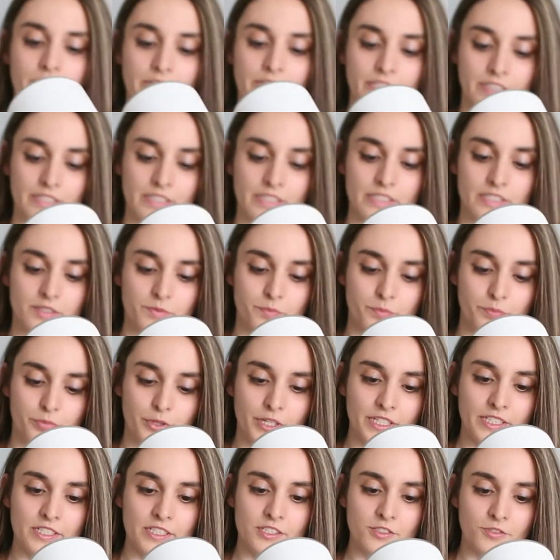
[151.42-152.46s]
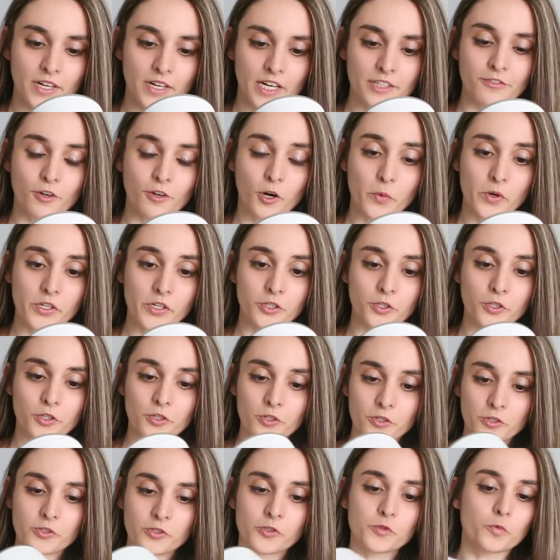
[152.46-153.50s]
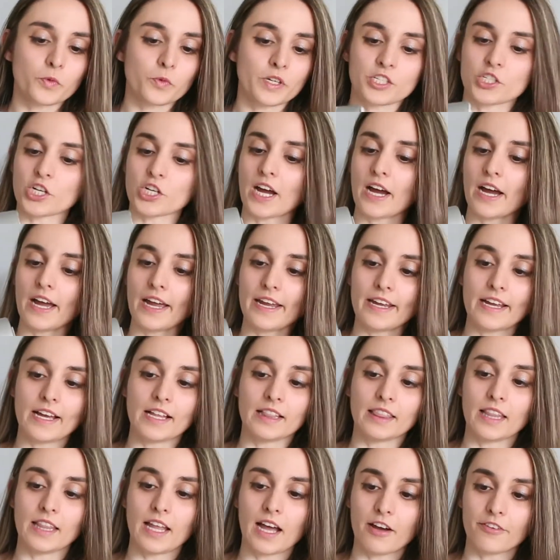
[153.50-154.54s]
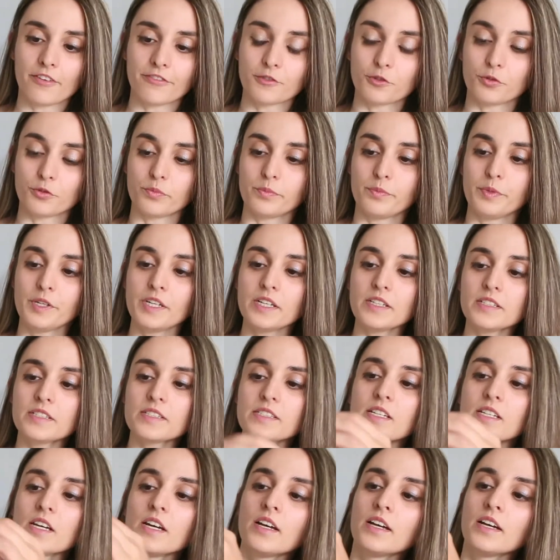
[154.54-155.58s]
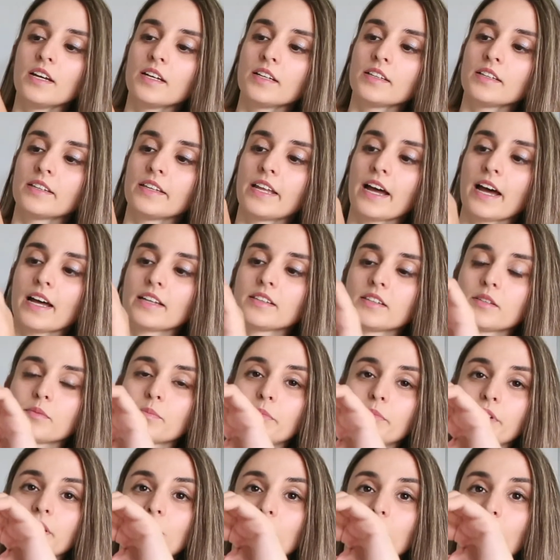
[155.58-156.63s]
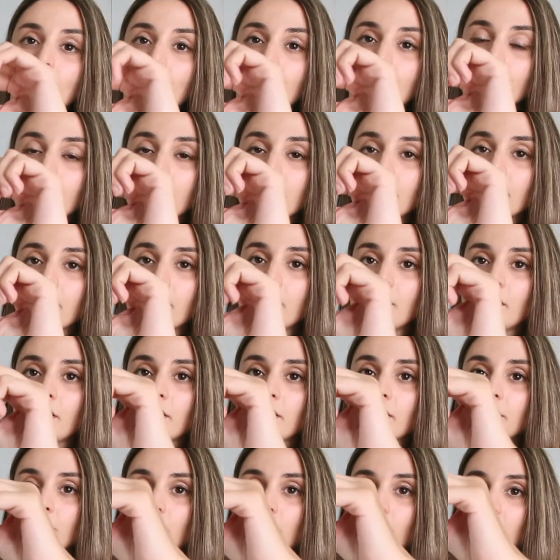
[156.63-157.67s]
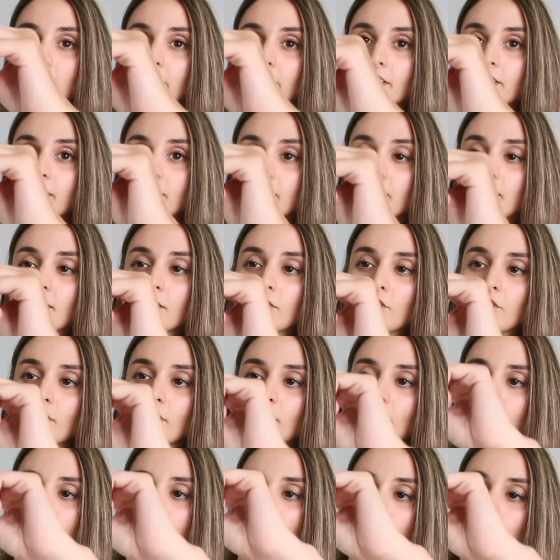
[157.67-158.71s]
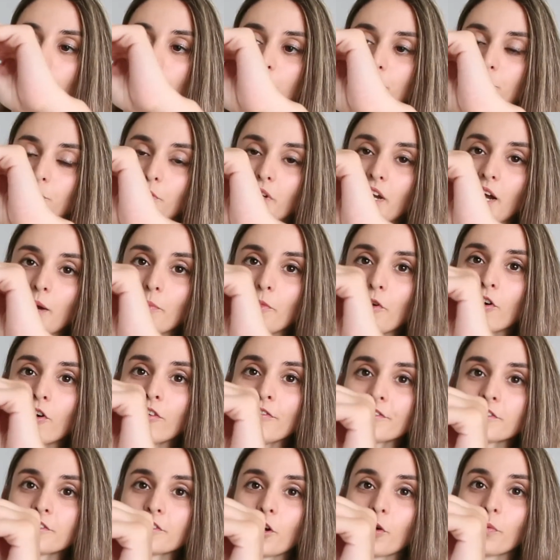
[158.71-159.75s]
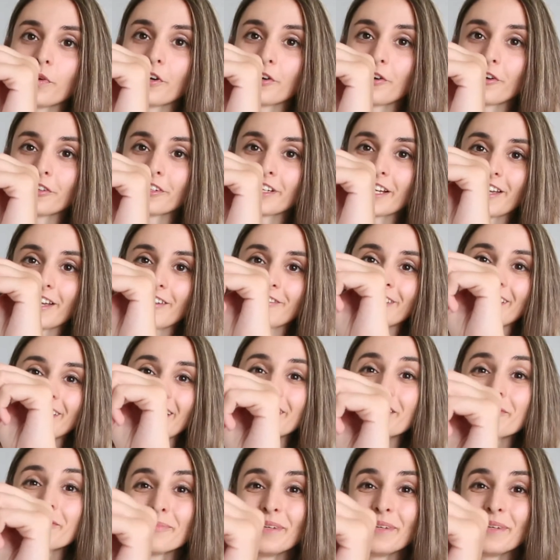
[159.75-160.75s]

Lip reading: it is pretty straightforward to use, which I love to bits. That bit over here is supposed to come off, so we're gonna have another